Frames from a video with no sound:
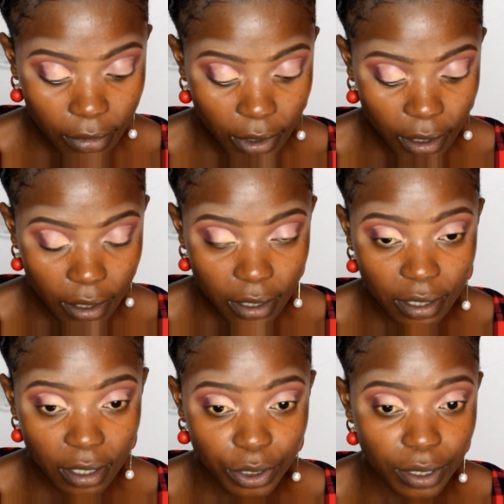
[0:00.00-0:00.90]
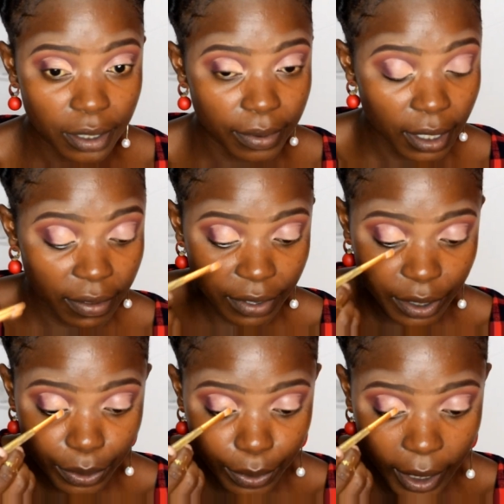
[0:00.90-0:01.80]
It is actually working
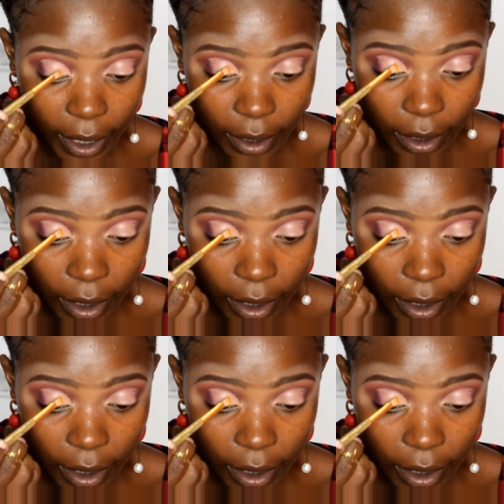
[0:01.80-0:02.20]
very well